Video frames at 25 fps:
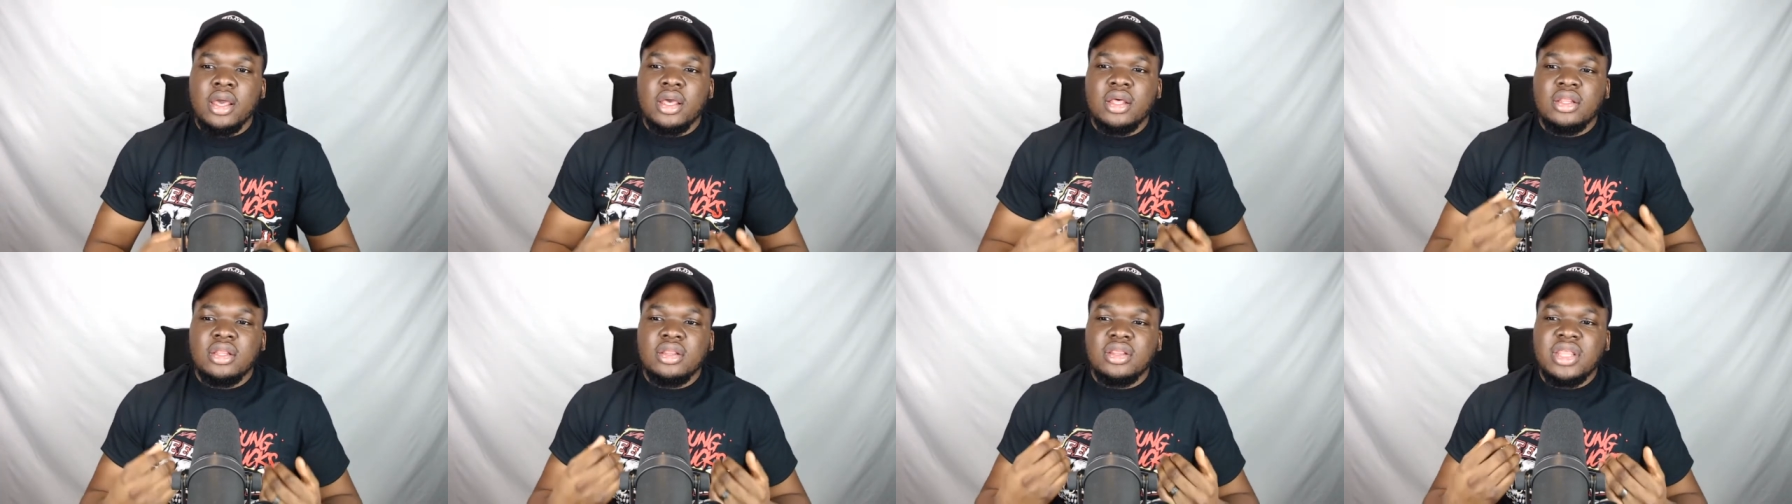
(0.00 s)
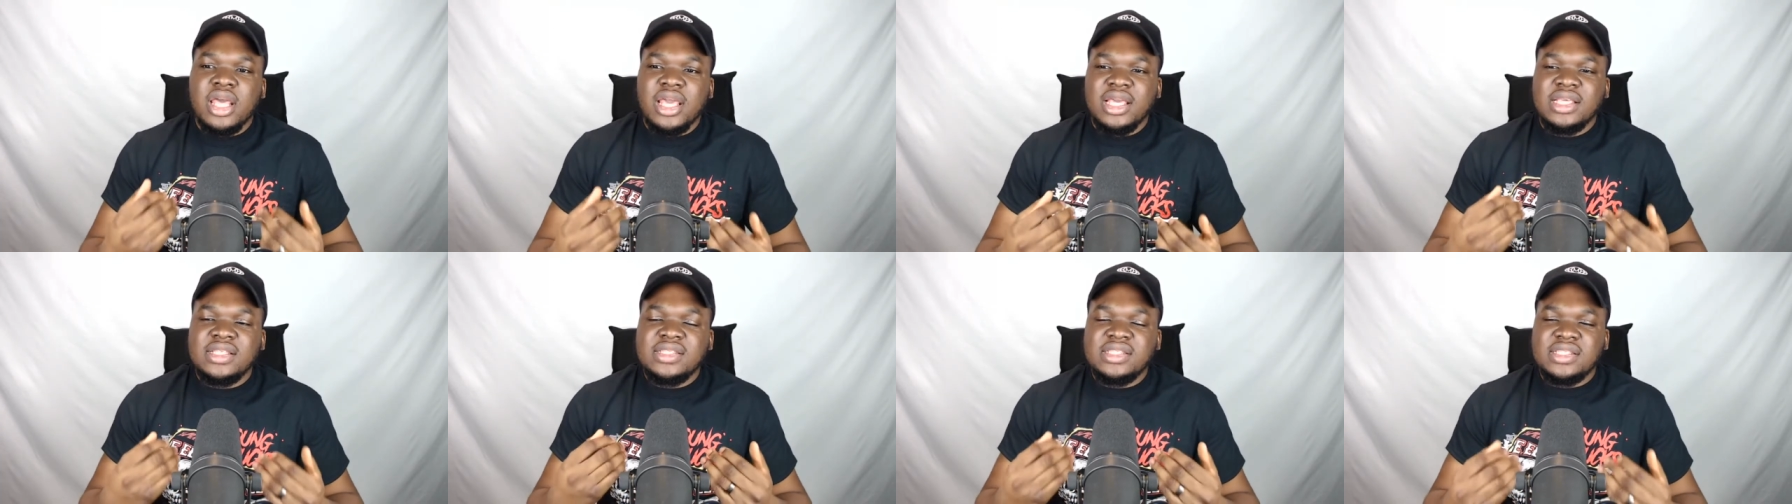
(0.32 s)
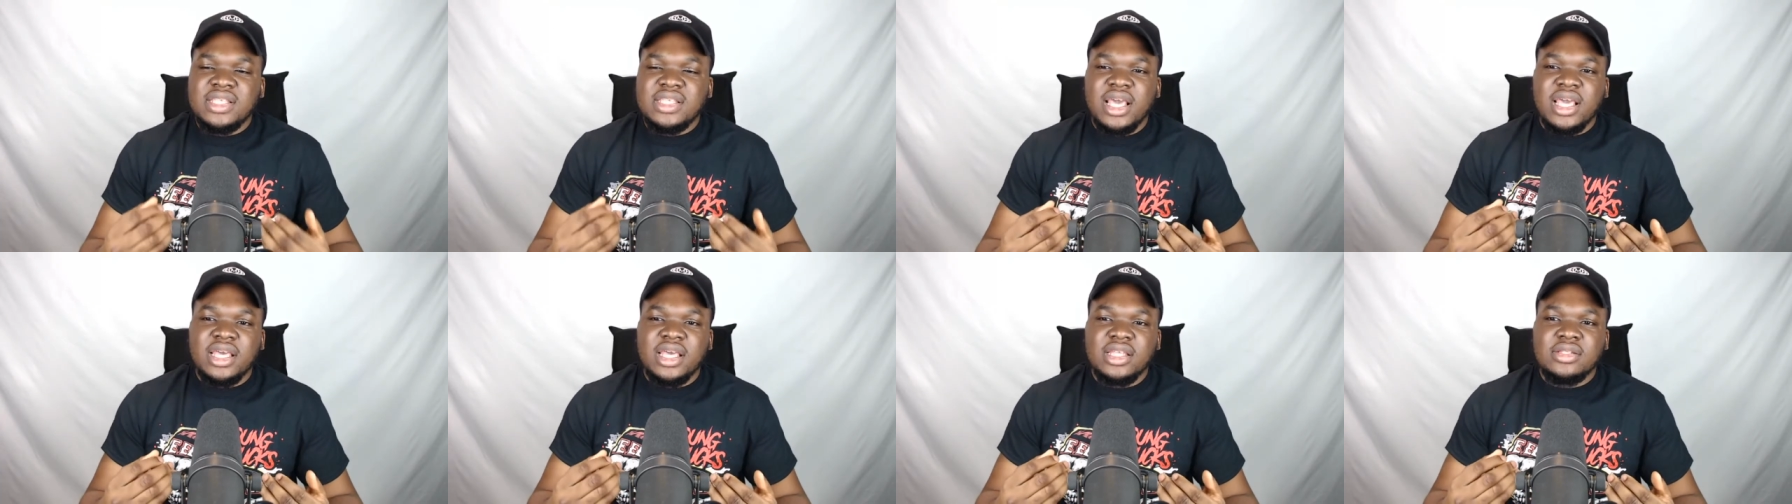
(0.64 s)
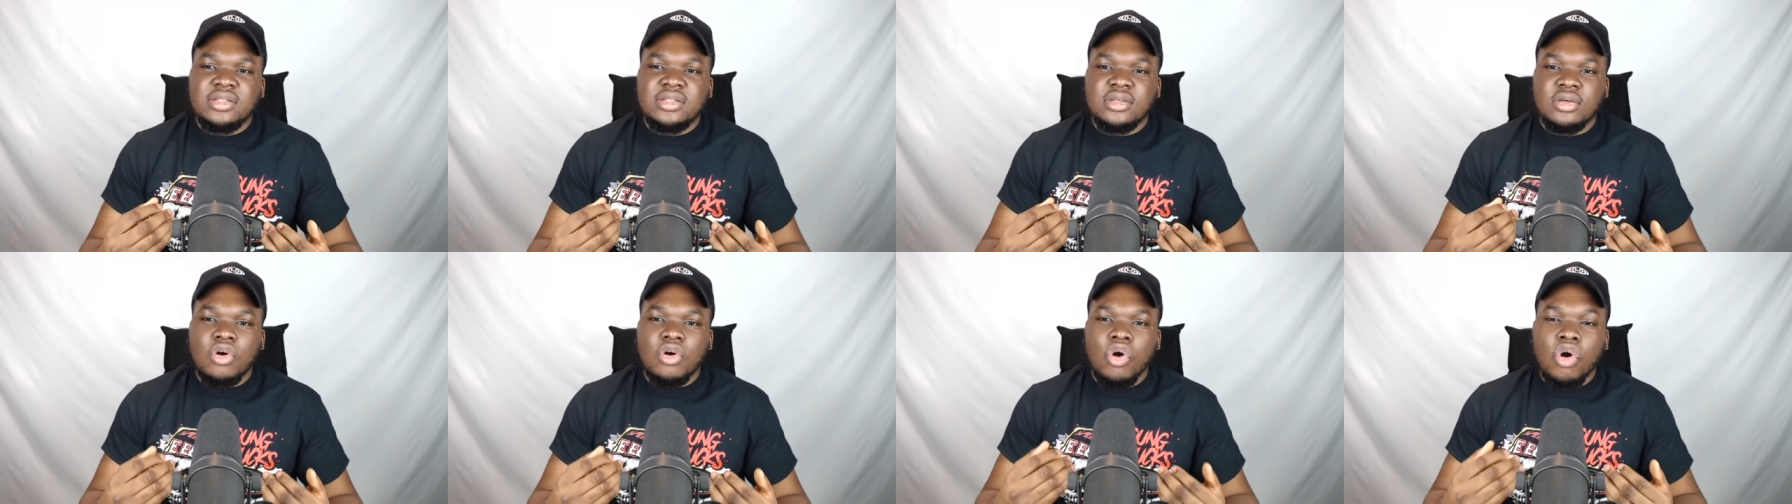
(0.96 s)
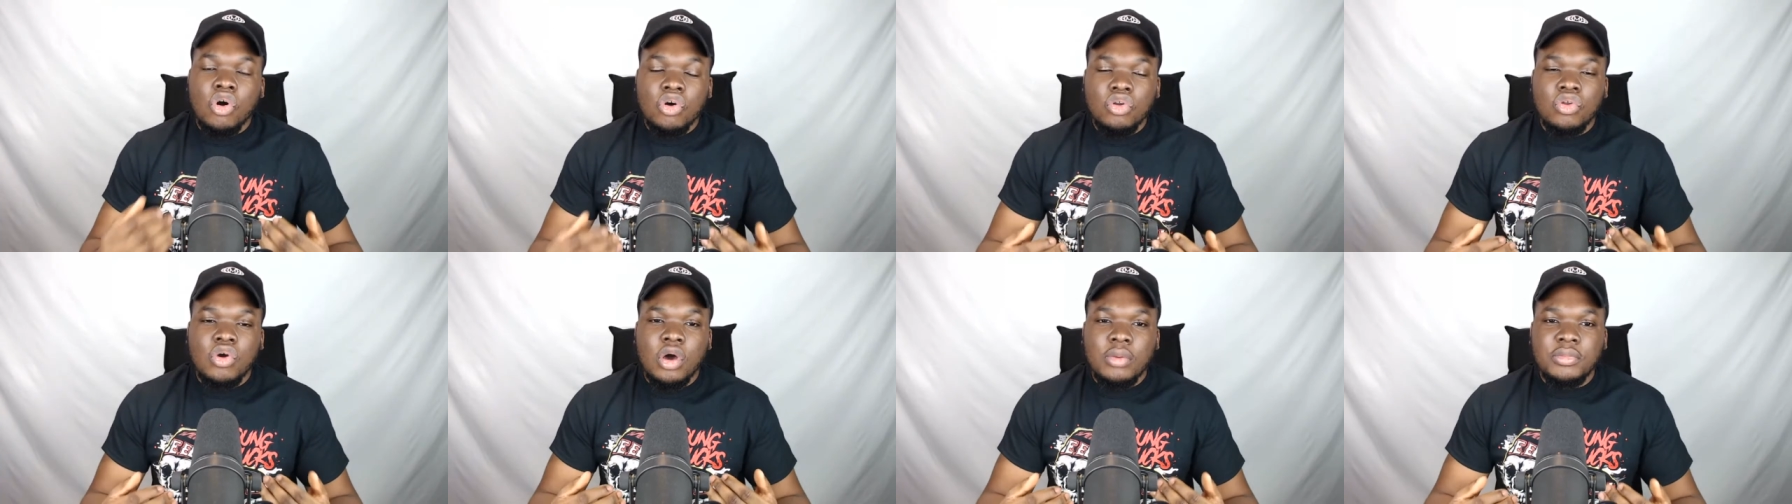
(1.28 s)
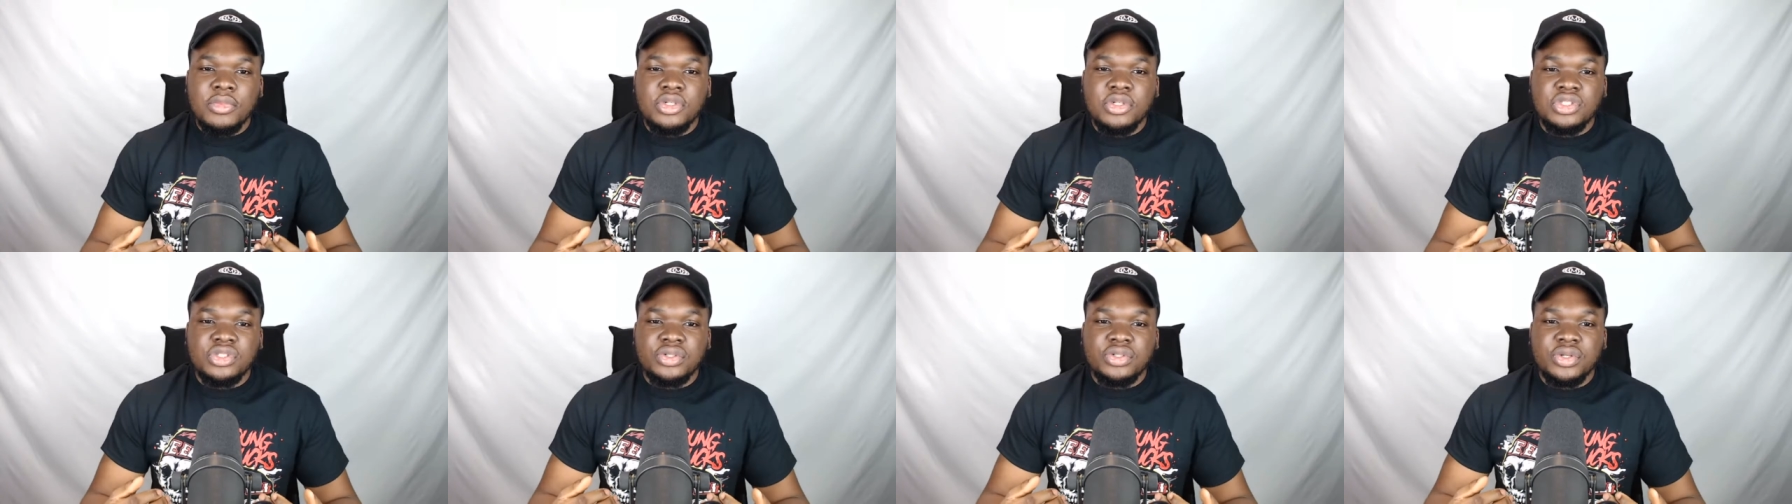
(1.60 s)
they said on
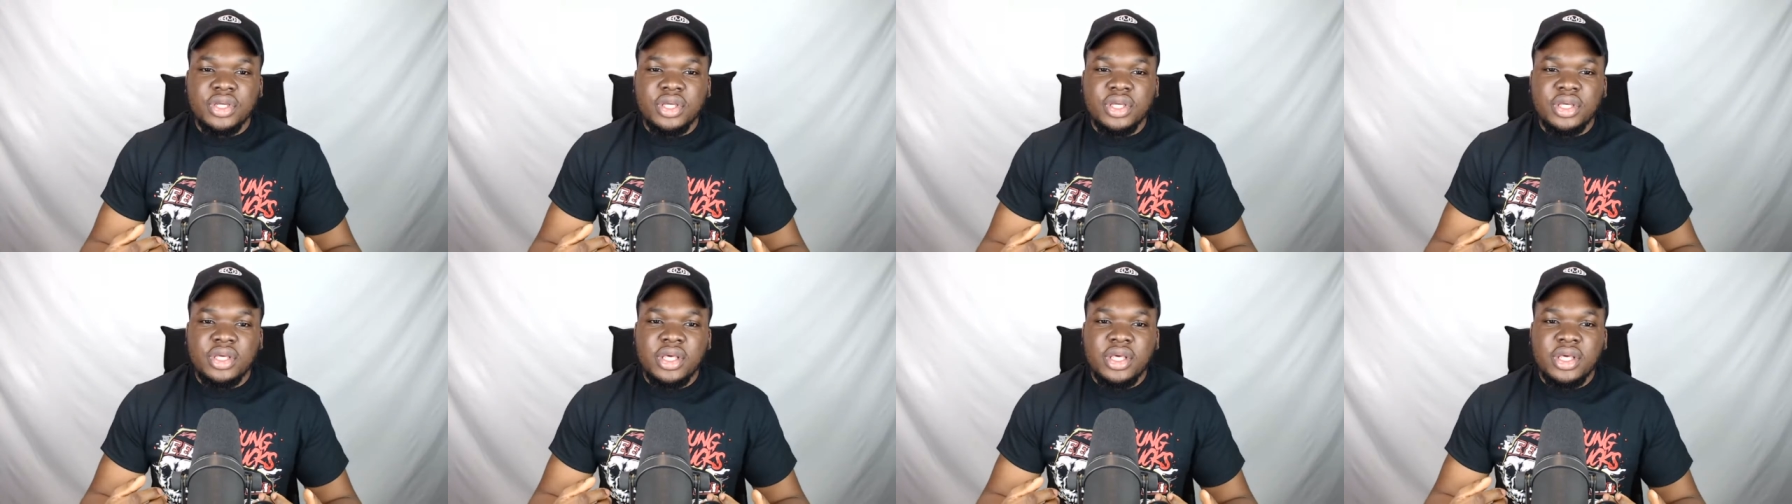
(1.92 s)
commentary